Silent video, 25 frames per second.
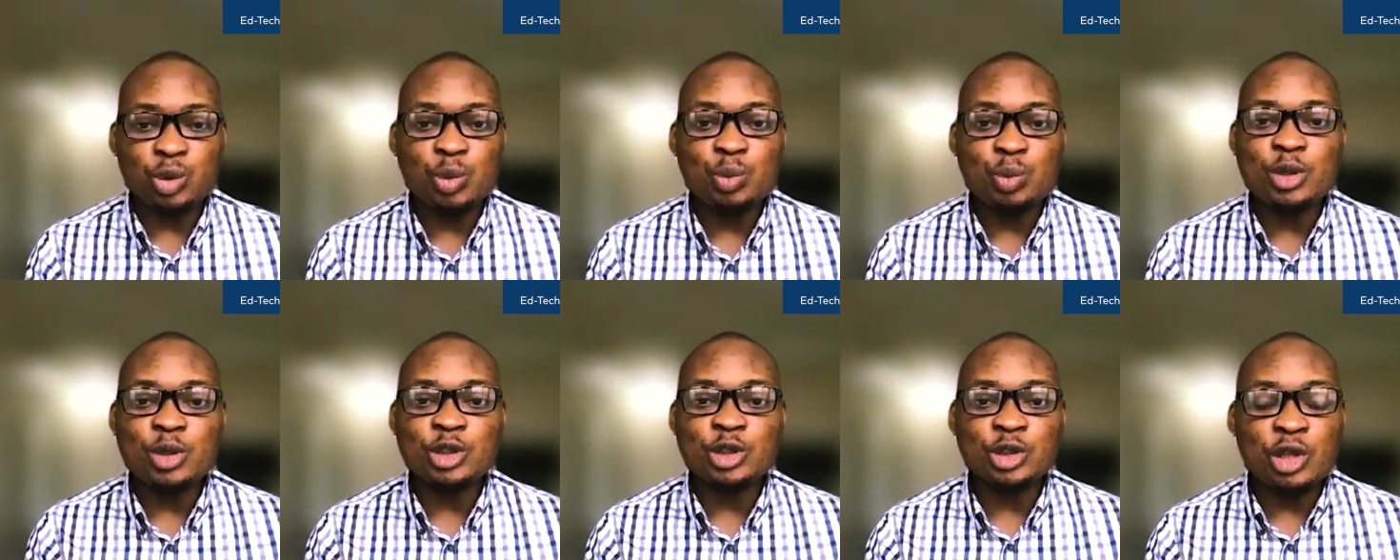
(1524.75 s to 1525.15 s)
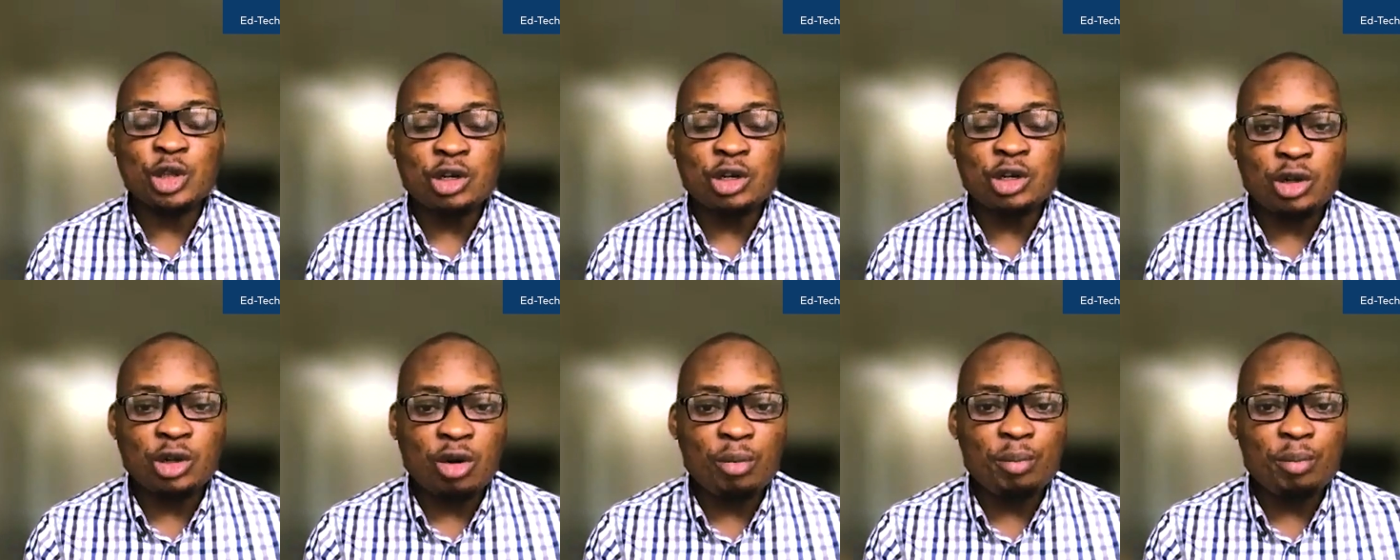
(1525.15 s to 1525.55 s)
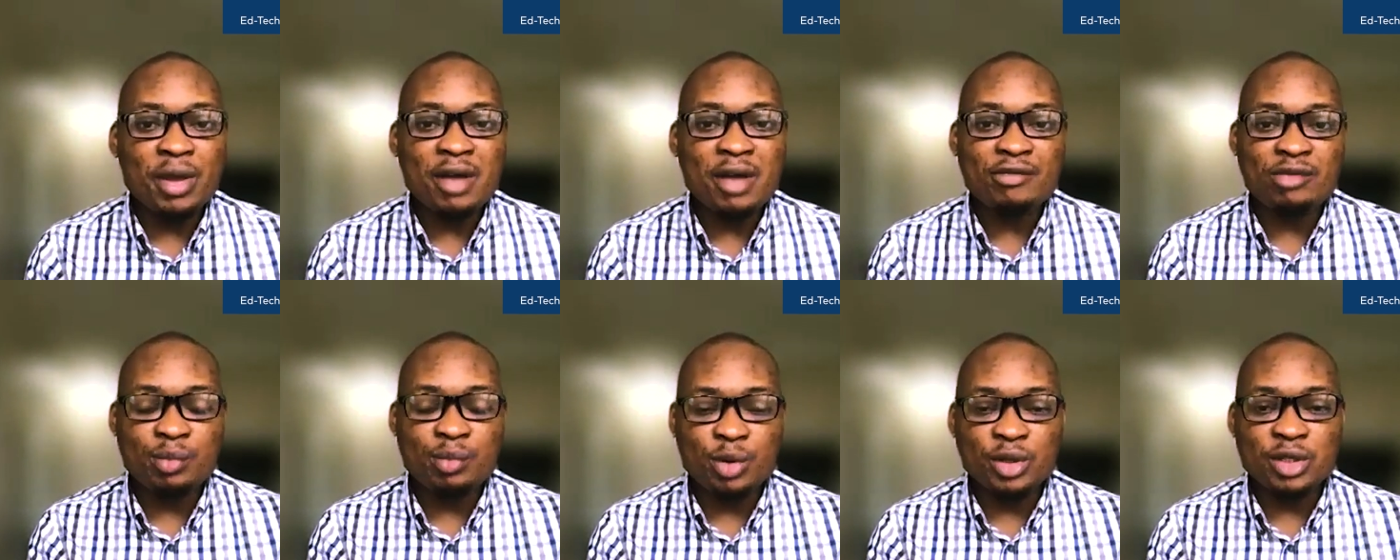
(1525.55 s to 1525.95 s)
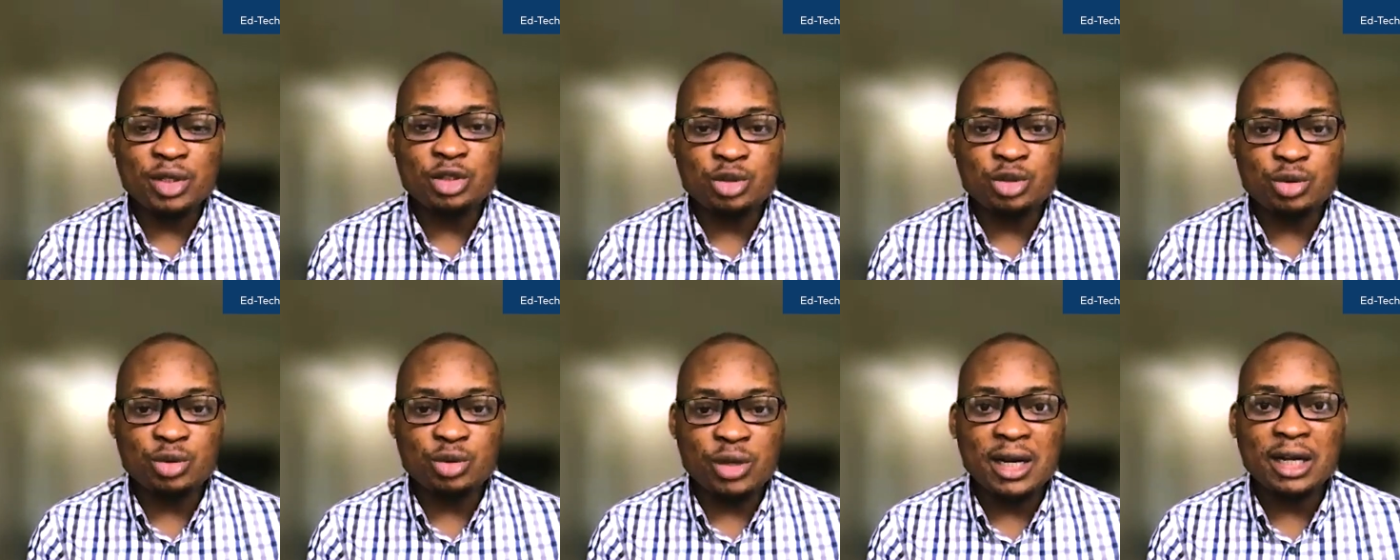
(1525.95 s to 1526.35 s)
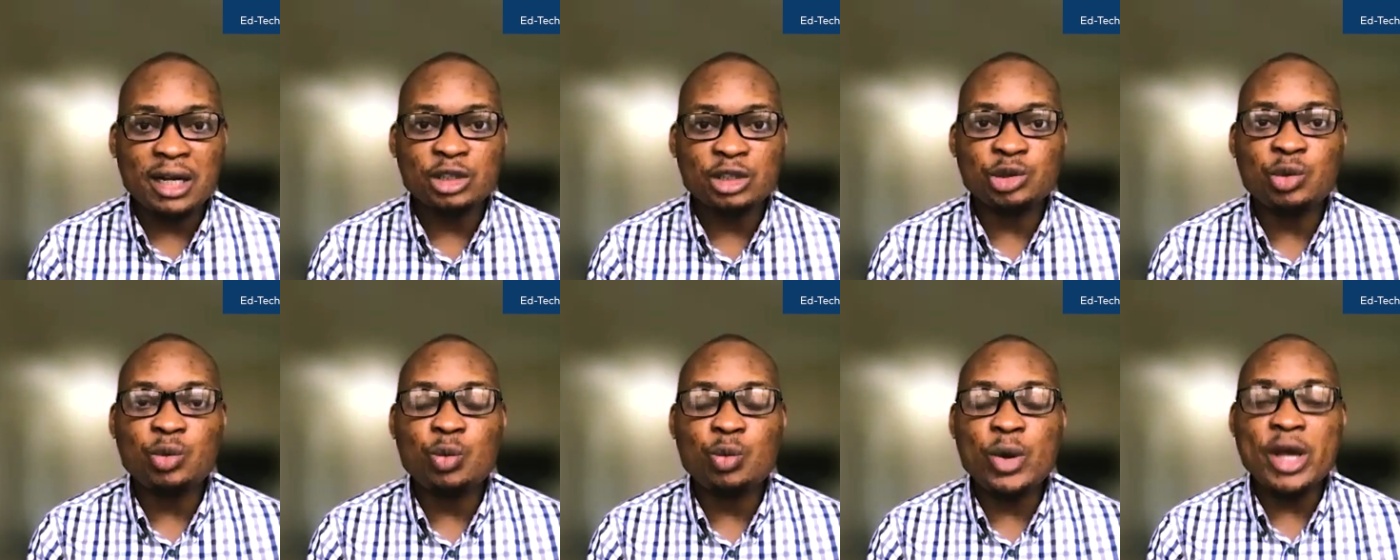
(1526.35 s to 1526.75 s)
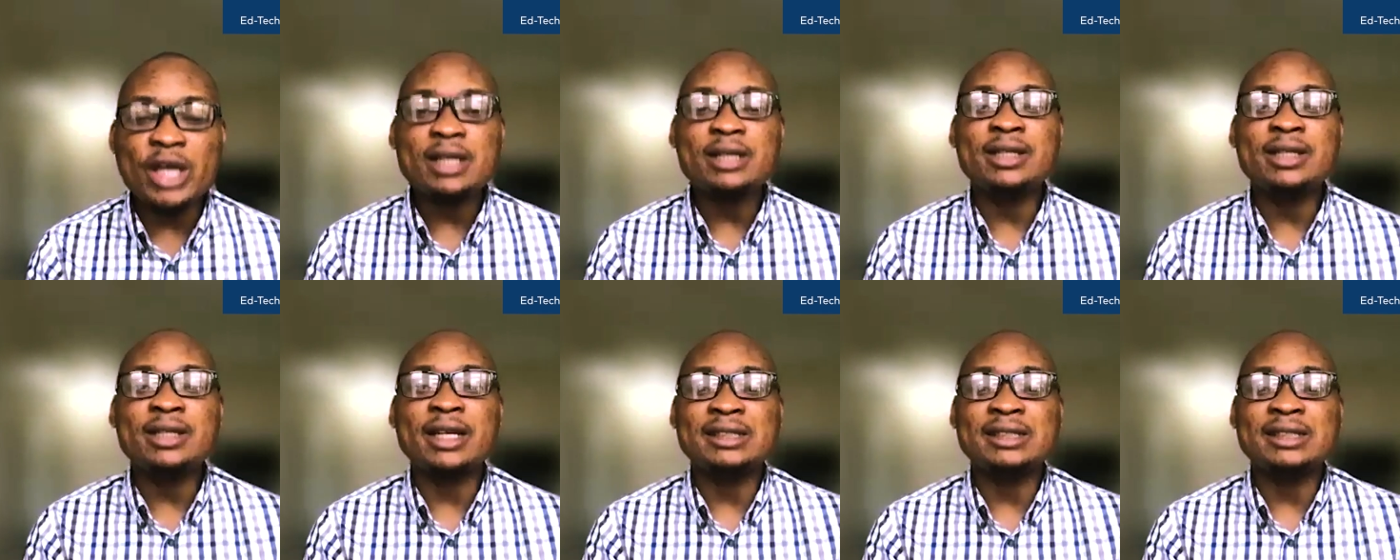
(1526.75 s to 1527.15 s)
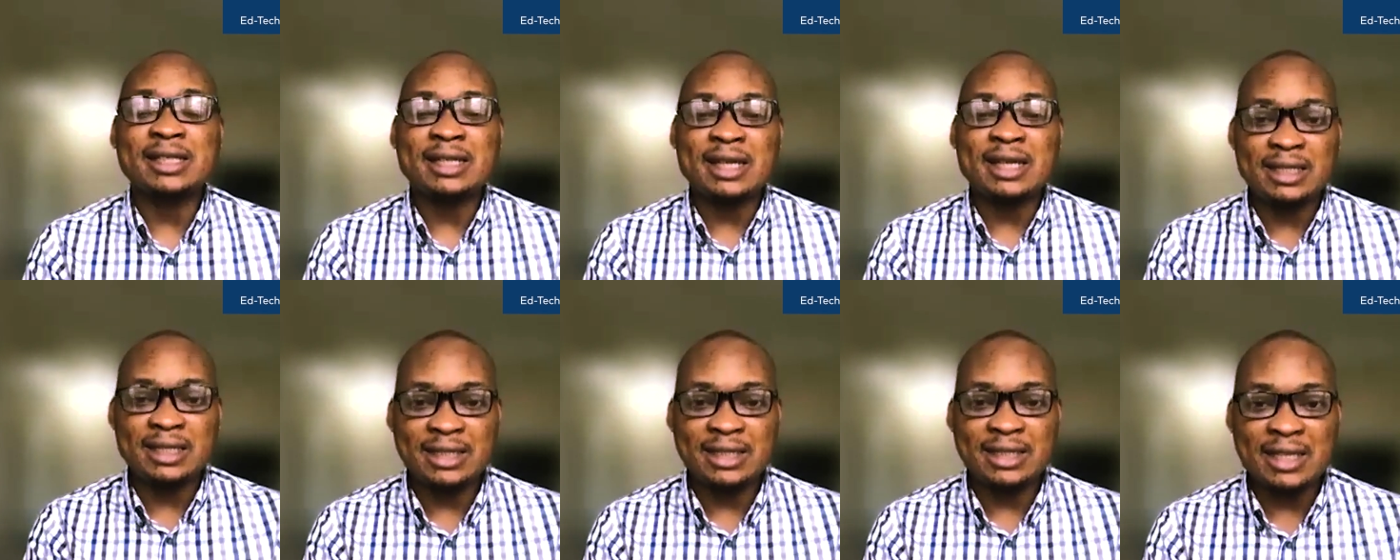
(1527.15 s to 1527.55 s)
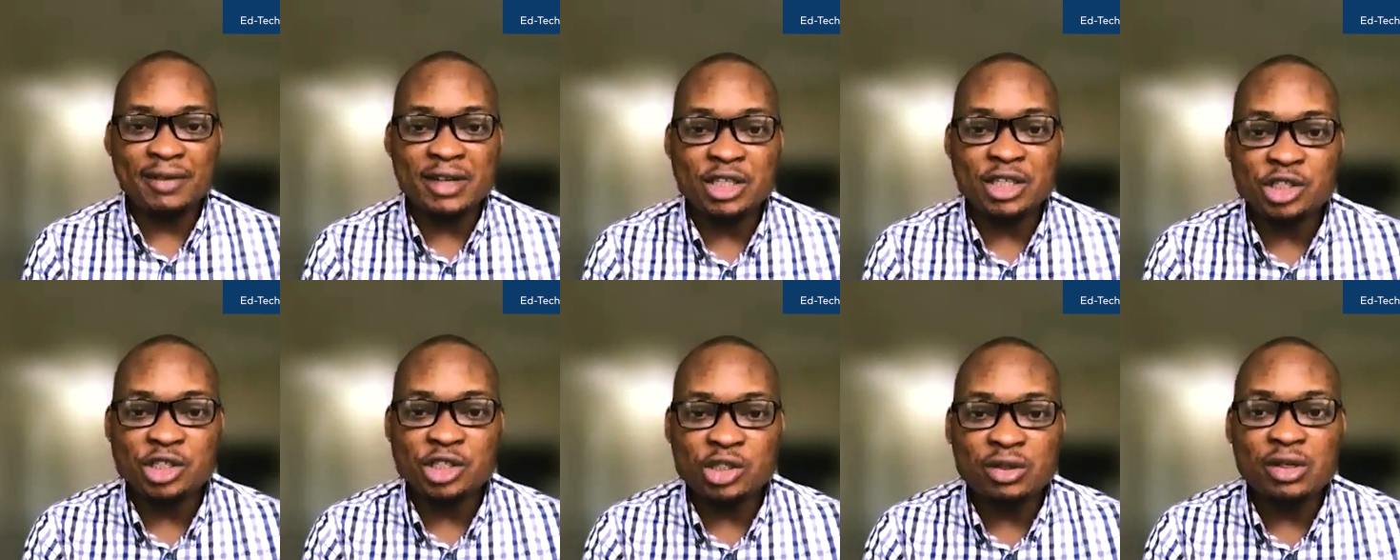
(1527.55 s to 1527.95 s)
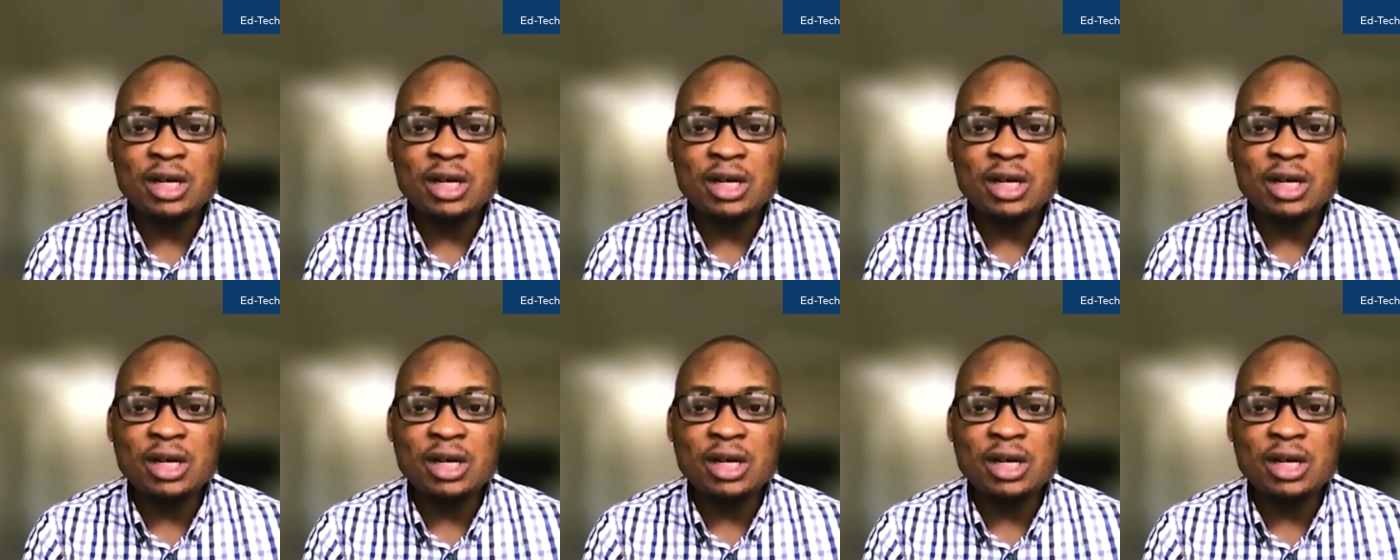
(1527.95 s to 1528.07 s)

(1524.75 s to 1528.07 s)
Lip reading: We must not lump everybody together. So when there is an intervention,